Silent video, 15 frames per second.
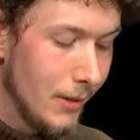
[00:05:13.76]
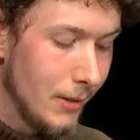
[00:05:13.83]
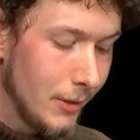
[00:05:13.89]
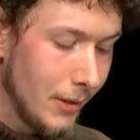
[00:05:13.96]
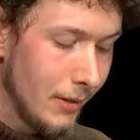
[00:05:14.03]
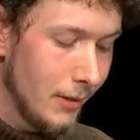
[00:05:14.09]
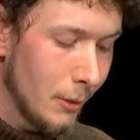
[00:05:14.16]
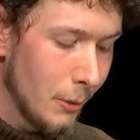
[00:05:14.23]

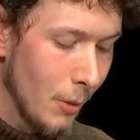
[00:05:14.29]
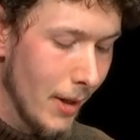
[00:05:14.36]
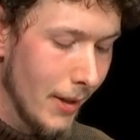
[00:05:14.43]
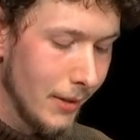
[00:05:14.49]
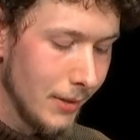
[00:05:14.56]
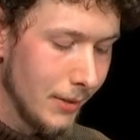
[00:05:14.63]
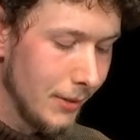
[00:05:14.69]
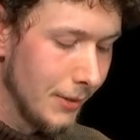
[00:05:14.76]
She
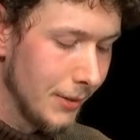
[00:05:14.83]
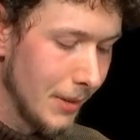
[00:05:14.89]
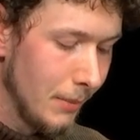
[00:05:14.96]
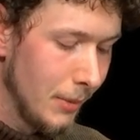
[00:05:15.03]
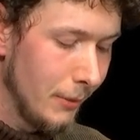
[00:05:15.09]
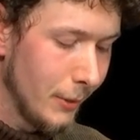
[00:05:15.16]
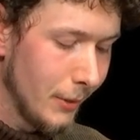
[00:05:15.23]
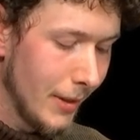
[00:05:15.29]
decries the
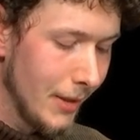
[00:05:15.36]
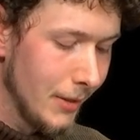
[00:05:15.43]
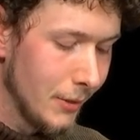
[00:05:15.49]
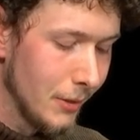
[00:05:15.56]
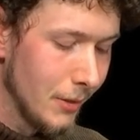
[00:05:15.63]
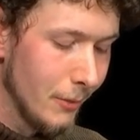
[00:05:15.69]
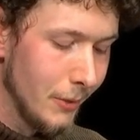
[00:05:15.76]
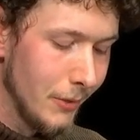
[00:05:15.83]

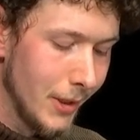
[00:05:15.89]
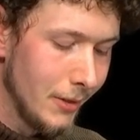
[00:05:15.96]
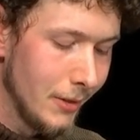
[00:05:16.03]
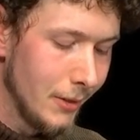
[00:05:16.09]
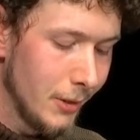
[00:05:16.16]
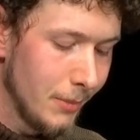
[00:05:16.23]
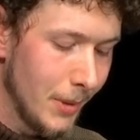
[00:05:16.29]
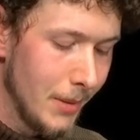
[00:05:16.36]
simplification of
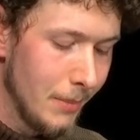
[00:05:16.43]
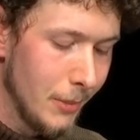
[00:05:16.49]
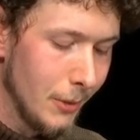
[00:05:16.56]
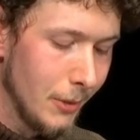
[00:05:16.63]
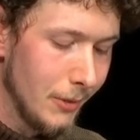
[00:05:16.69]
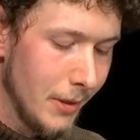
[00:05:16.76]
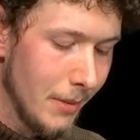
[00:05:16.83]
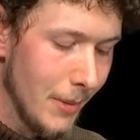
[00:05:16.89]
indigenous
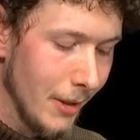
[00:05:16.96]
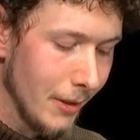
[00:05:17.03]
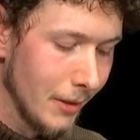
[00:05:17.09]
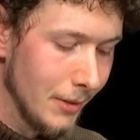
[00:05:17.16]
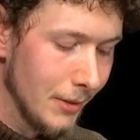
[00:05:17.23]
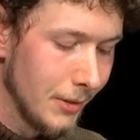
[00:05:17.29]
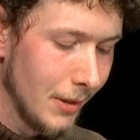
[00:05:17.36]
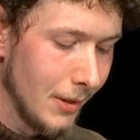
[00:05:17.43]
people in the
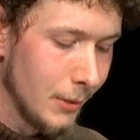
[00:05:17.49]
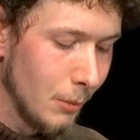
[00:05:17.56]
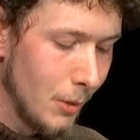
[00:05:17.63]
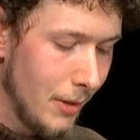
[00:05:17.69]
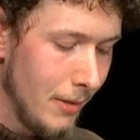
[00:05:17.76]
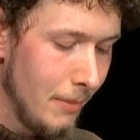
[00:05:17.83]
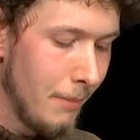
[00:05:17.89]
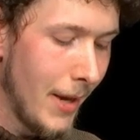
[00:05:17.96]
Americas as
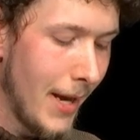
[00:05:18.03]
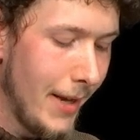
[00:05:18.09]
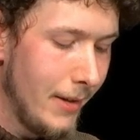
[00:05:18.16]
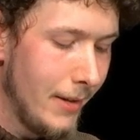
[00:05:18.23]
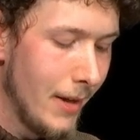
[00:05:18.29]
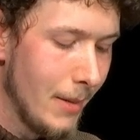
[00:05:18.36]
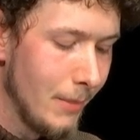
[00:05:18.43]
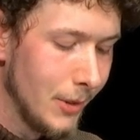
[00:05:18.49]
one
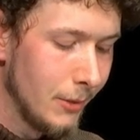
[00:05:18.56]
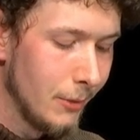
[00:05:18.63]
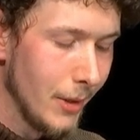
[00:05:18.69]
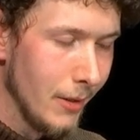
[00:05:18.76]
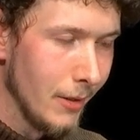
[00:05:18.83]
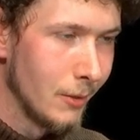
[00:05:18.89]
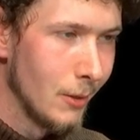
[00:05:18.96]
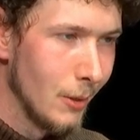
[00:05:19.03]
pan
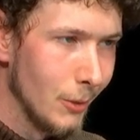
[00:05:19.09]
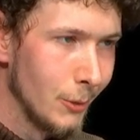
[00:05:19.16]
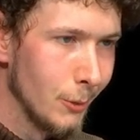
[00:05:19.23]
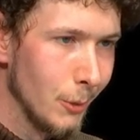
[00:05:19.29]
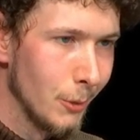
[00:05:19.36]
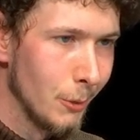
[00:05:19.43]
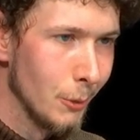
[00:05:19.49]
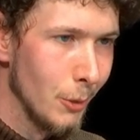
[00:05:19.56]
hemispheric
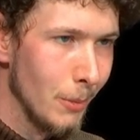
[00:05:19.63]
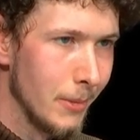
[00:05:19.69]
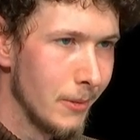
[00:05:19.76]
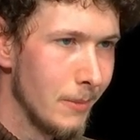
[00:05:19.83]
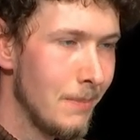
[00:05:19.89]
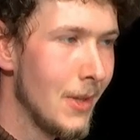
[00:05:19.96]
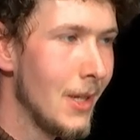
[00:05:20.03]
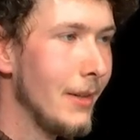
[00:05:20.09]
cultural group,
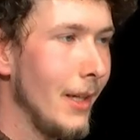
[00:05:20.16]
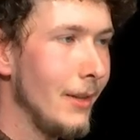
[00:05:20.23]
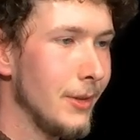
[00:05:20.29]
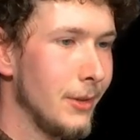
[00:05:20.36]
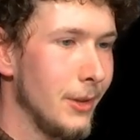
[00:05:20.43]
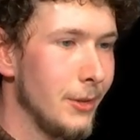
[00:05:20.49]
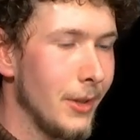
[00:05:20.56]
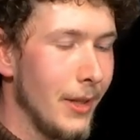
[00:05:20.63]
that
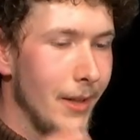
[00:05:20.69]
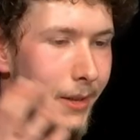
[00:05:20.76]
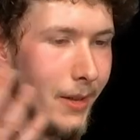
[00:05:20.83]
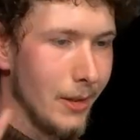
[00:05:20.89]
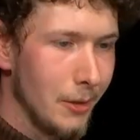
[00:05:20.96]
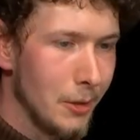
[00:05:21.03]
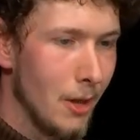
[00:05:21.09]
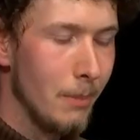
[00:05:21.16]
is to say,
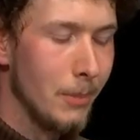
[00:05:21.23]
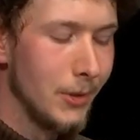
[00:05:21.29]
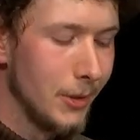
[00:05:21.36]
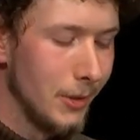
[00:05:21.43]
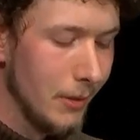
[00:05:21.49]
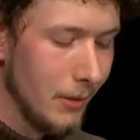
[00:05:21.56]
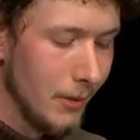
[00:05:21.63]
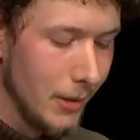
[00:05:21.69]

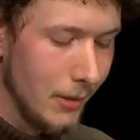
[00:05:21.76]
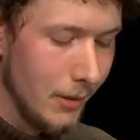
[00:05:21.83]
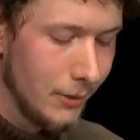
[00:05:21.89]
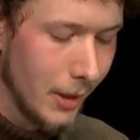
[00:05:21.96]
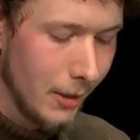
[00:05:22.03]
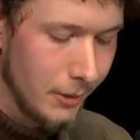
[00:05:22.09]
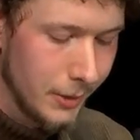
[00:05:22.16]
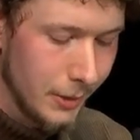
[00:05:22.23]
encompassing the
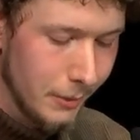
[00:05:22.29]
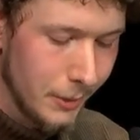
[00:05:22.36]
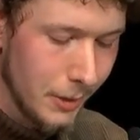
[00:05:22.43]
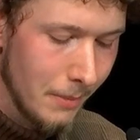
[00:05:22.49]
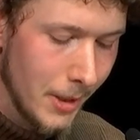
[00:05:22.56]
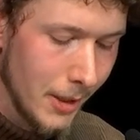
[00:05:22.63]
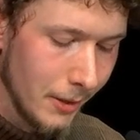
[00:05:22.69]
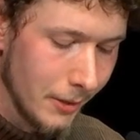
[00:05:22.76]
entirety of the
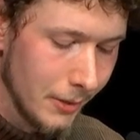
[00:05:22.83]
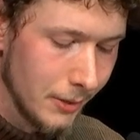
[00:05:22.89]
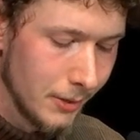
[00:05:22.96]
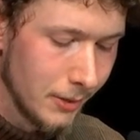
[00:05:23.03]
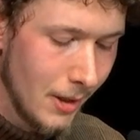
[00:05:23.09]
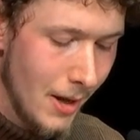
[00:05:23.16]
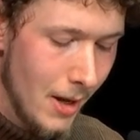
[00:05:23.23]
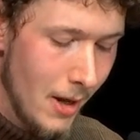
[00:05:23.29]
Americas,